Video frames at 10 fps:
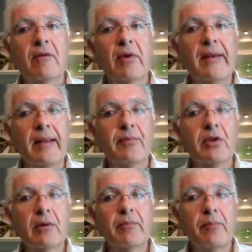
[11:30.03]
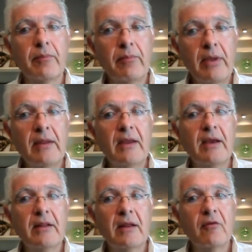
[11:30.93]

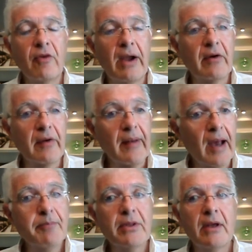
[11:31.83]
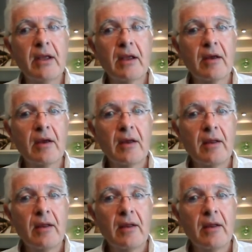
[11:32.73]
receptor-mediated virus uptake,